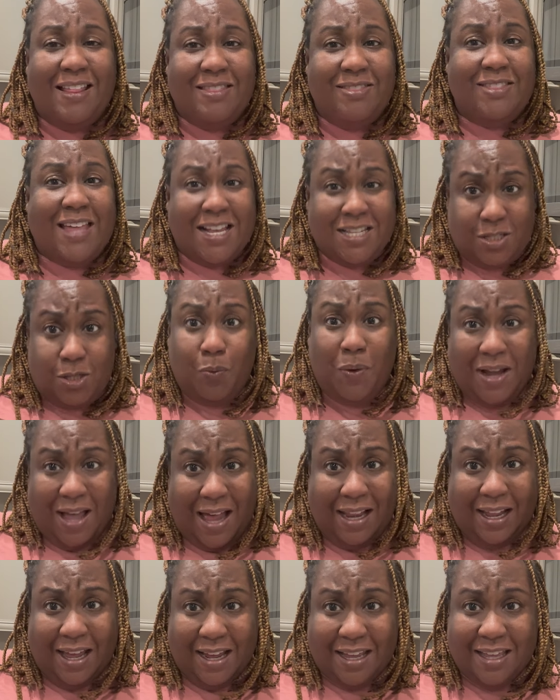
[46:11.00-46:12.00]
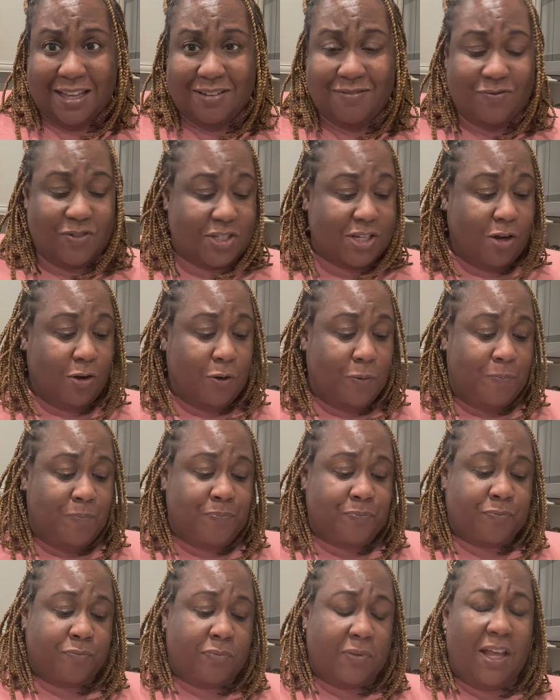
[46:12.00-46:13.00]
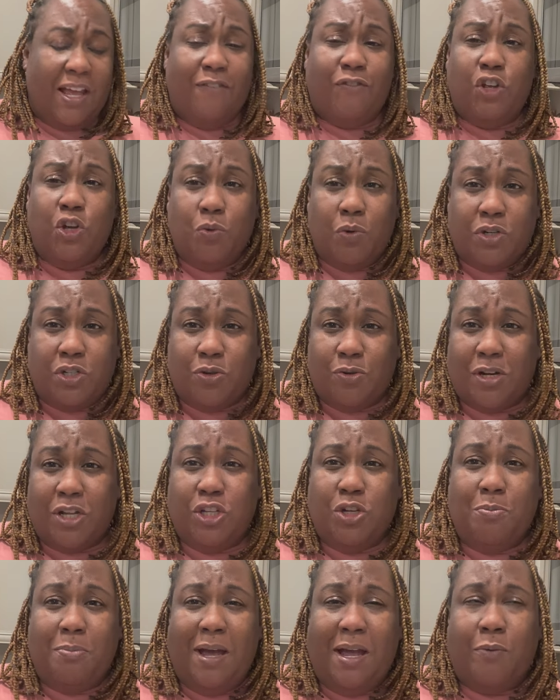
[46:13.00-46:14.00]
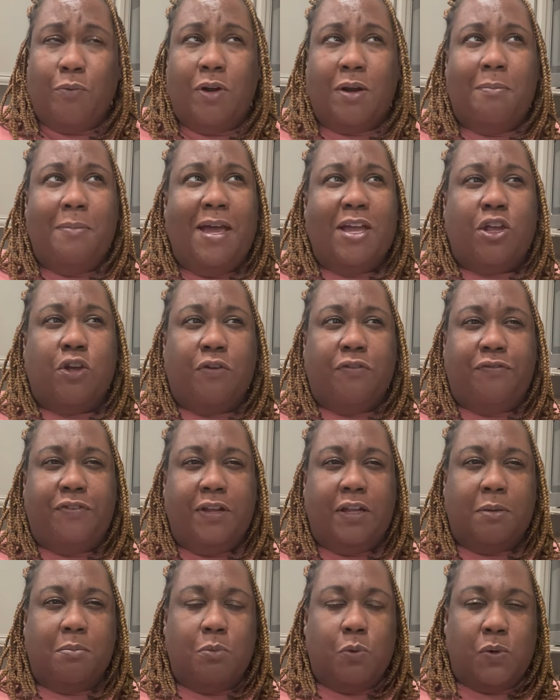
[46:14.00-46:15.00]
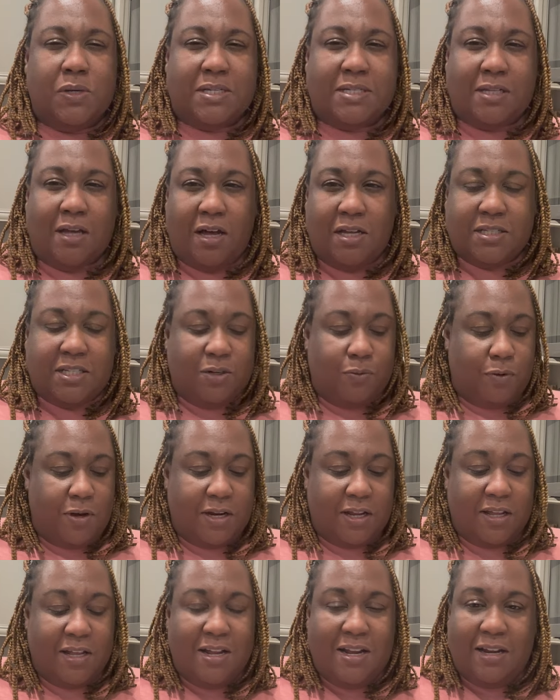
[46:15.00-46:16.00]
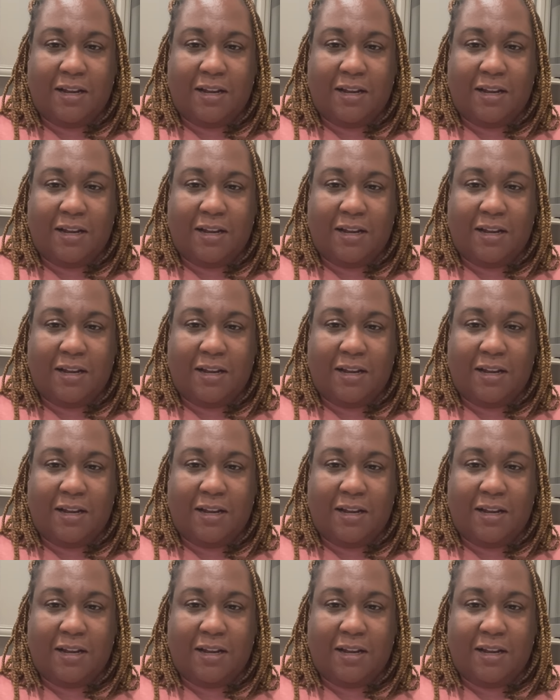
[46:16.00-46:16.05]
that's the way I like it. So if you were doing it, you may want to make your filling more saucy, runny.